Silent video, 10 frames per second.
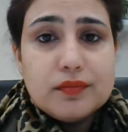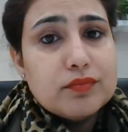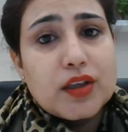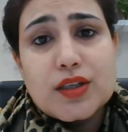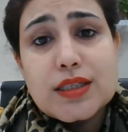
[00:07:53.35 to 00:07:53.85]

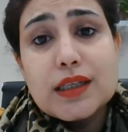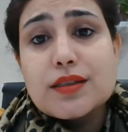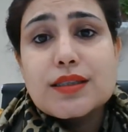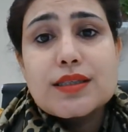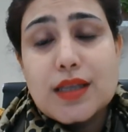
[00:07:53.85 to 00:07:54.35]
Because here
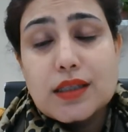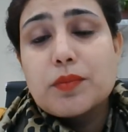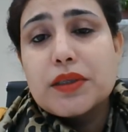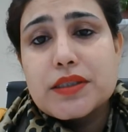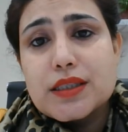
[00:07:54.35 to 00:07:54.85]

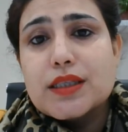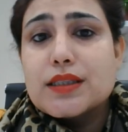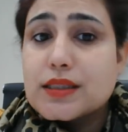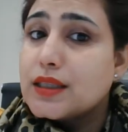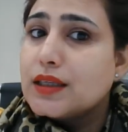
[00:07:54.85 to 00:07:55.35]
sustainability
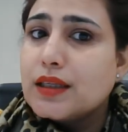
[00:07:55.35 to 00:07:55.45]
is key.